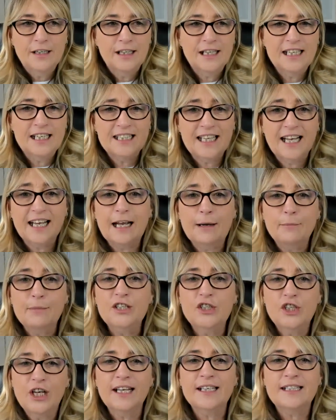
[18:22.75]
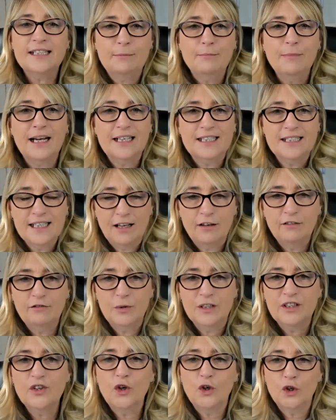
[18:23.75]
It's like I'm injecting myself
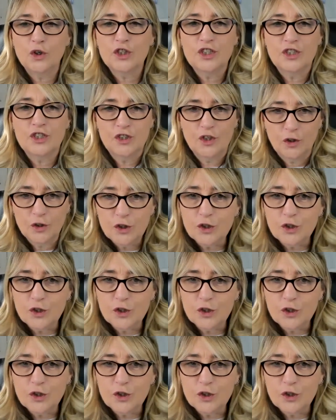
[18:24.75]
with cortisol,